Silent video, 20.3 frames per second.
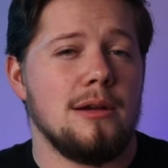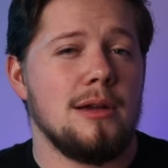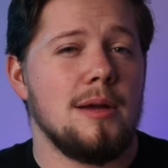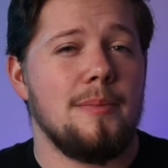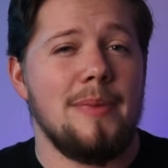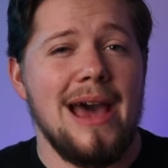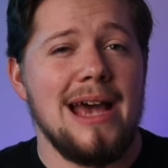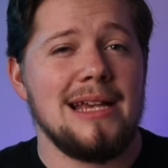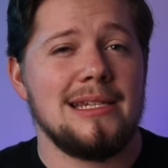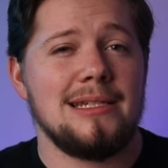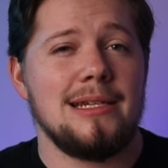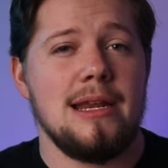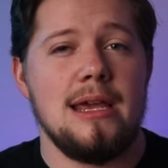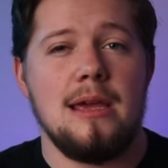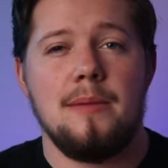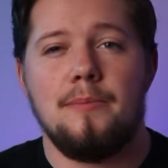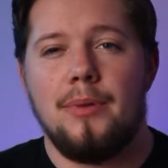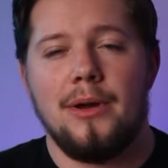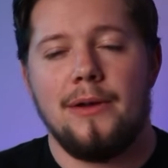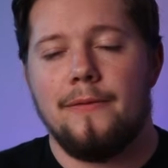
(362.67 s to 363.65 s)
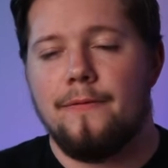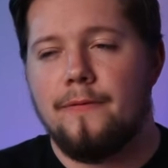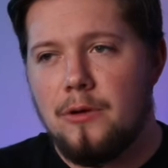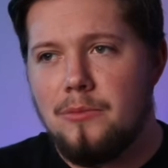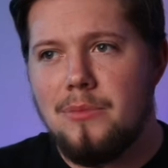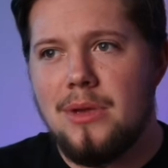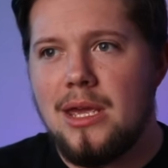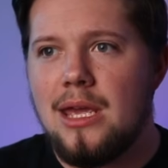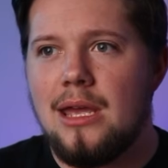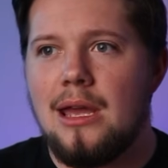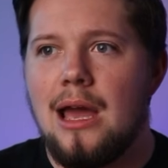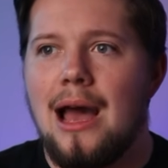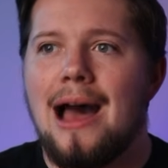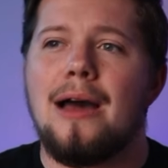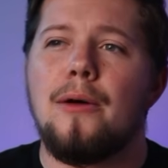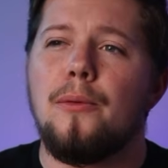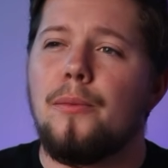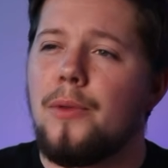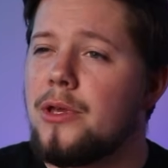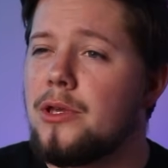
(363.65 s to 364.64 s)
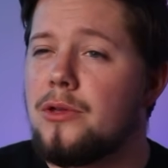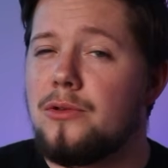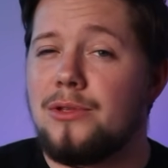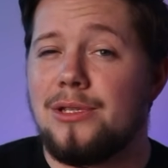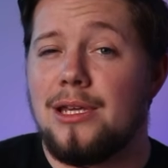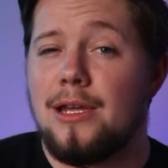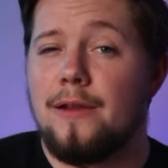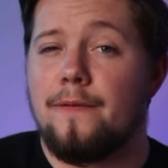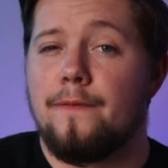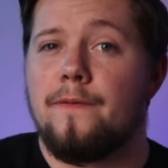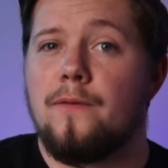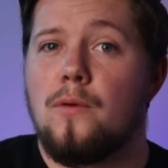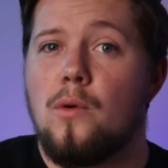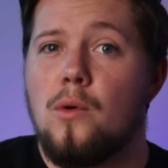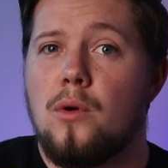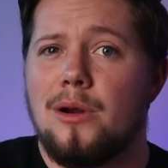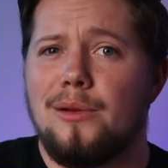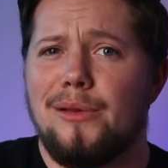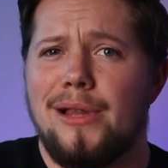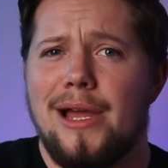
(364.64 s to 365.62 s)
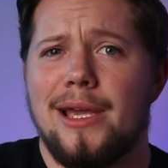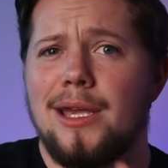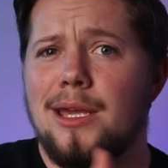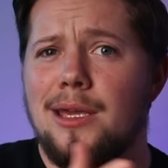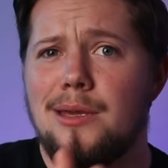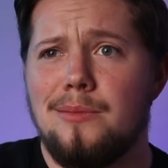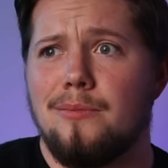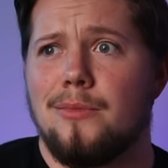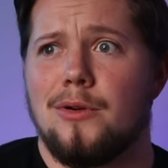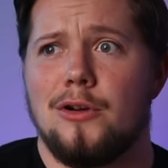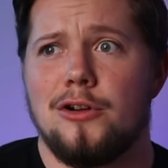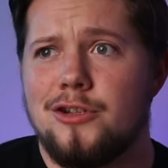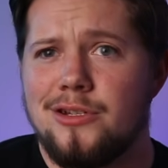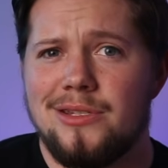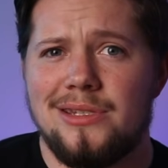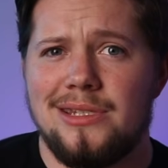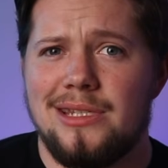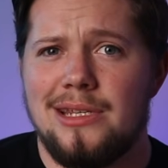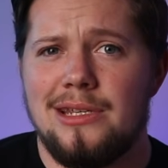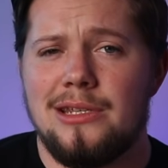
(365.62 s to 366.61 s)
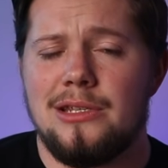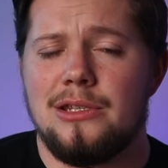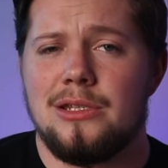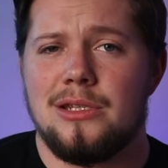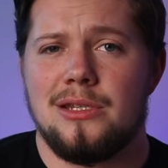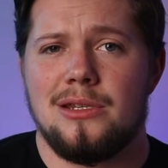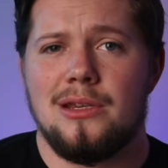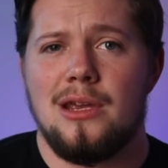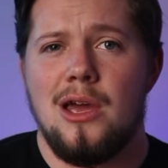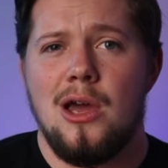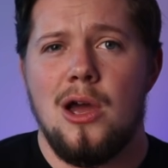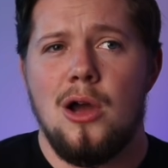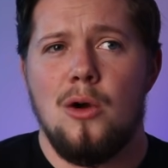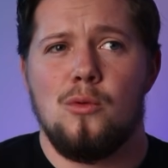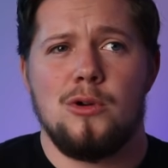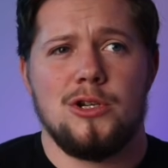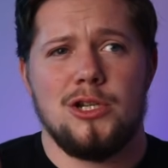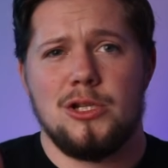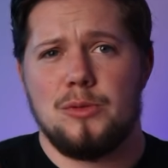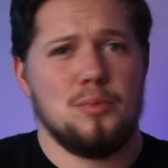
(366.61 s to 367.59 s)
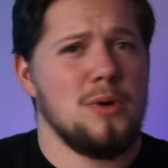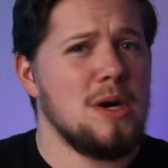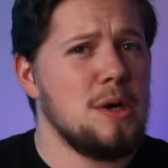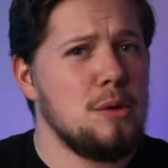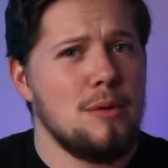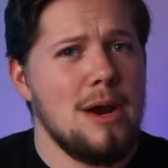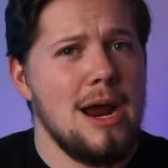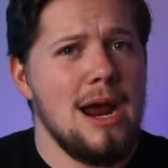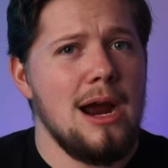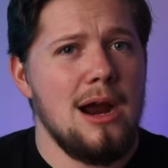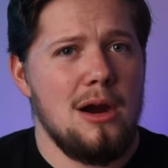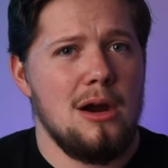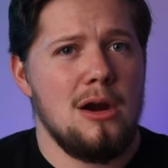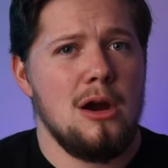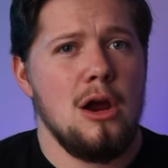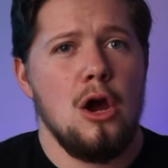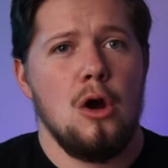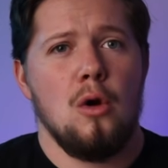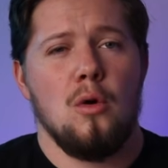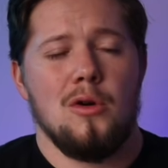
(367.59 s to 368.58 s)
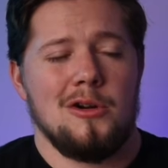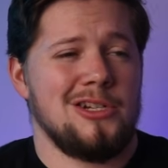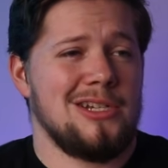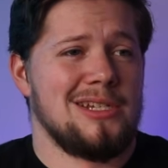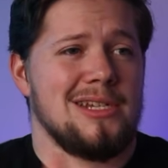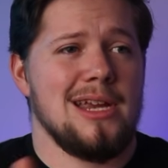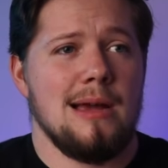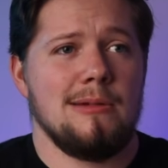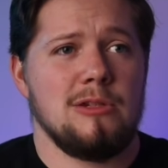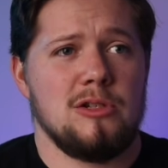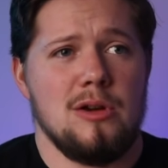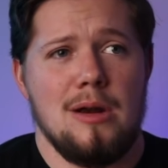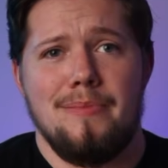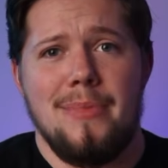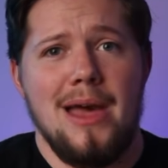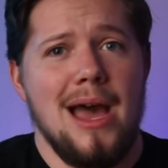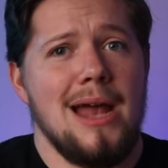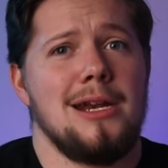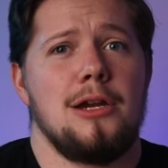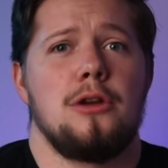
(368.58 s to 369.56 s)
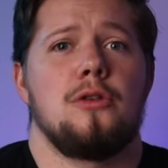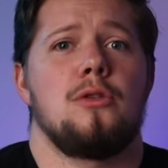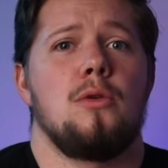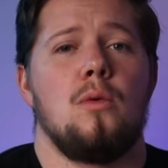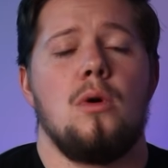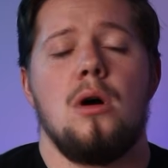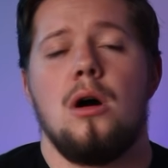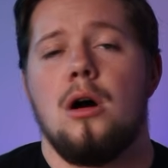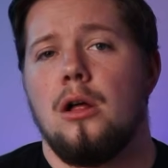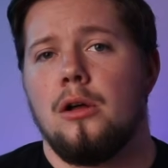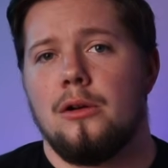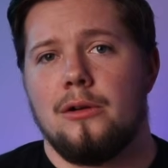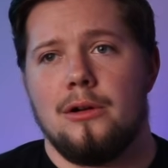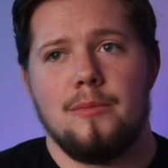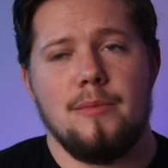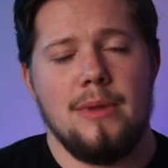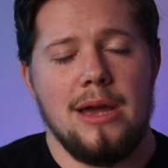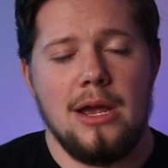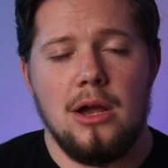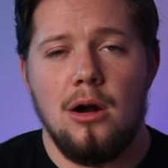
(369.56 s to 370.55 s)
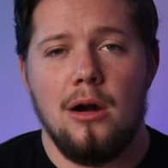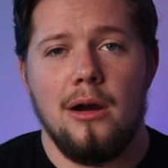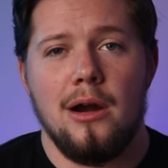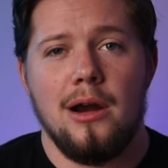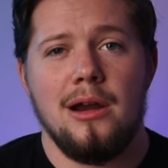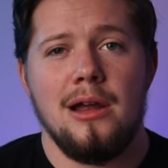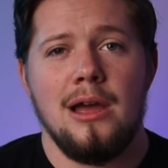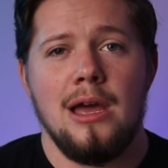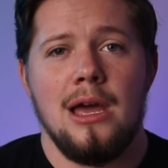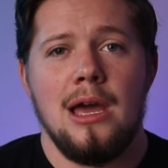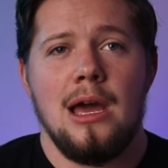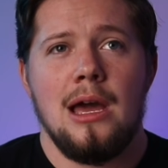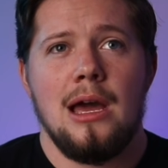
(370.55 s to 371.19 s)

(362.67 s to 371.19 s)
capacity. But for me, I'm only using it for like emergencies, which is pretty rare, or just times where I'm not near the wall or my car.